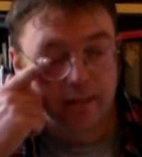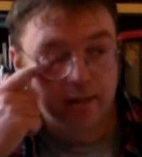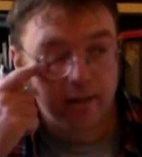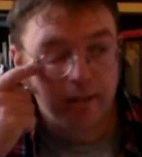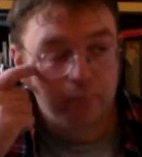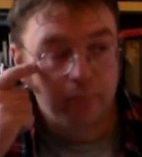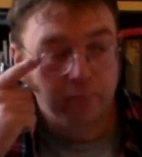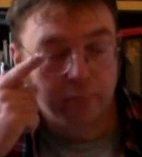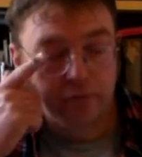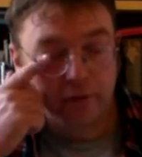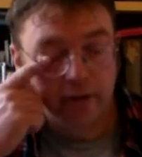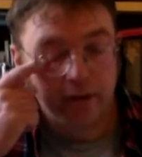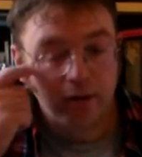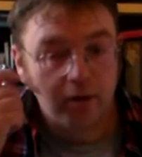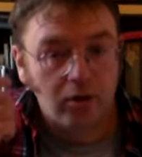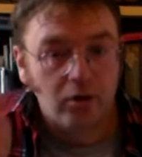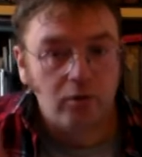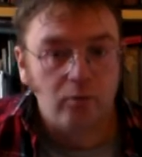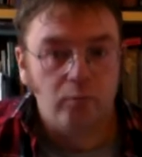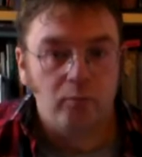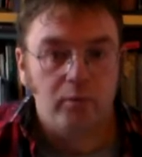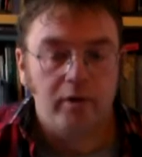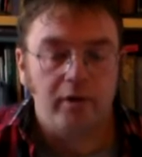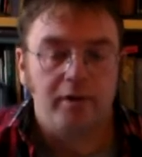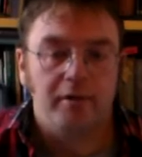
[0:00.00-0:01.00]
lumbering
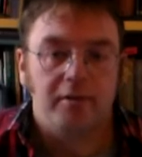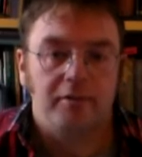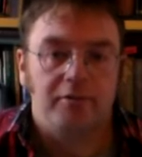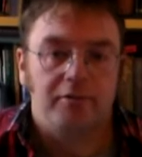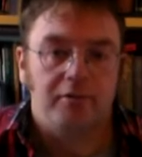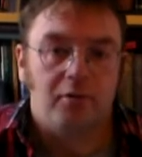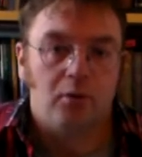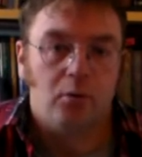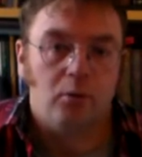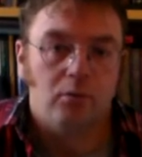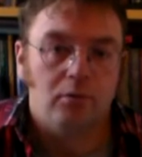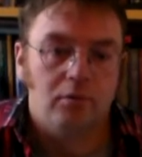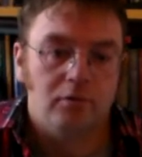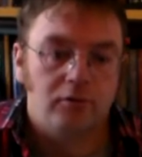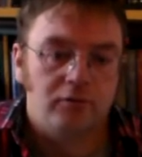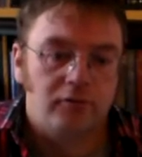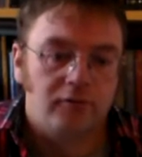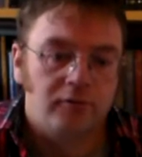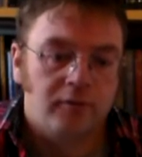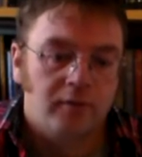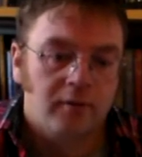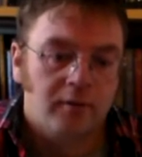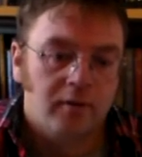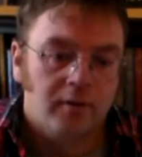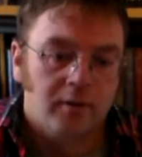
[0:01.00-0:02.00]
on with
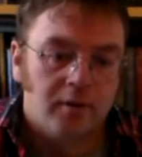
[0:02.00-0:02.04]
old